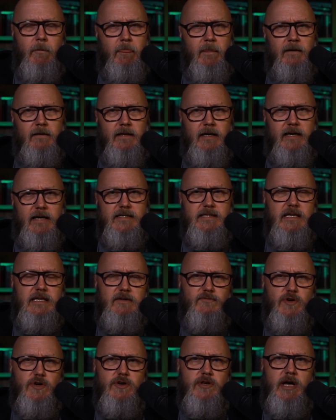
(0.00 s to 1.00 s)
Like I said,
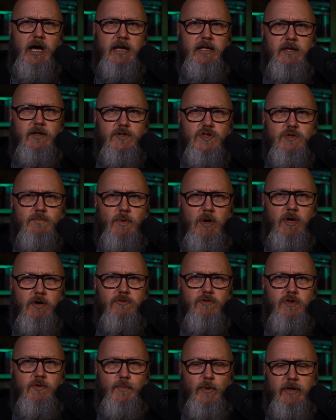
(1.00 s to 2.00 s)
if you're not in a small
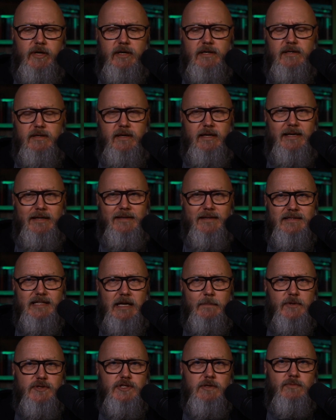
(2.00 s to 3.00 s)
group or in a
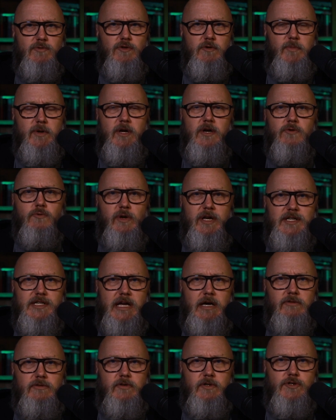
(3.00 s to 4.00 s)
discipleship group, reach
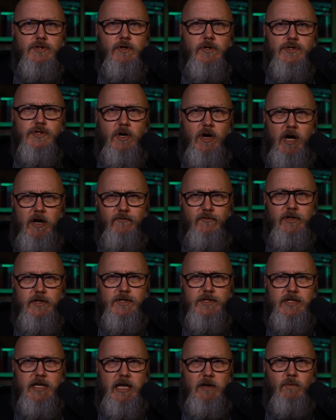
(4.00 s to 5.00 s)
out to the church
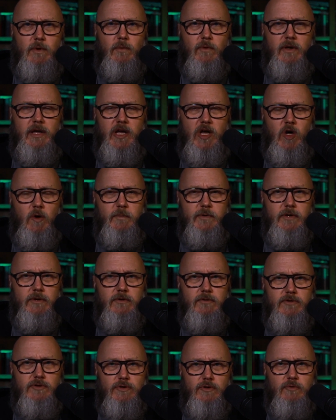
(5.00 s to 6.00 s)
office and we will help
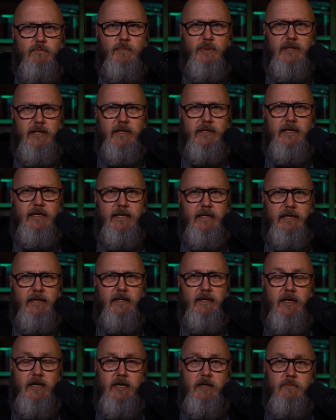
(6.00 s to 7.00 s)
you to plug
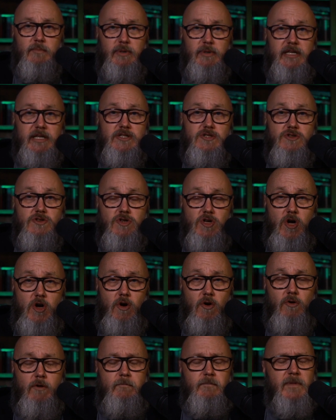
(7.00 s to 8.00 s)
in. Please
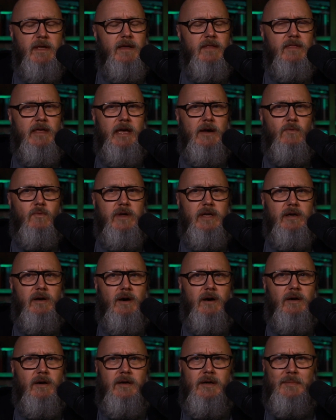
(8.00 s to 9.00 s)
know that we
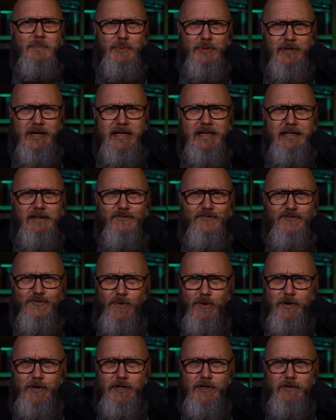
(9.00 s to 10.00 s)
are praying
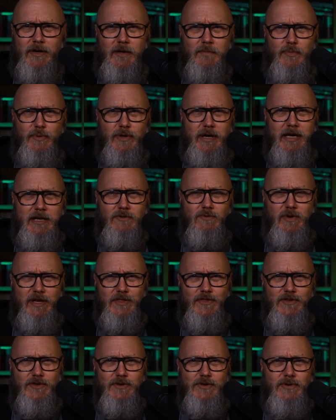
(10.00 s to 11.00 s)
for you and praying
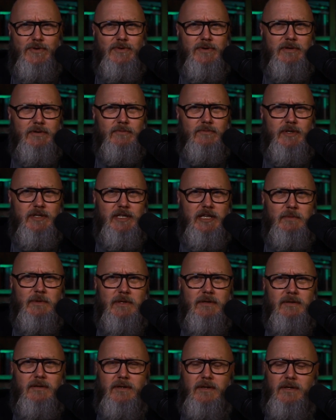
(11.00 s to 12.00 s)
with you.
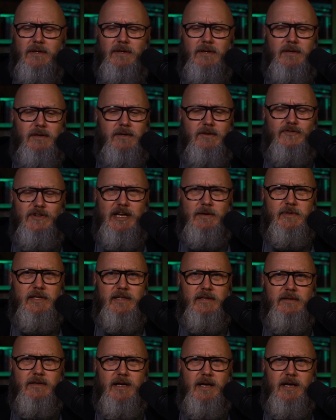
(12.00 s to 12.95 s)
Redeemer family,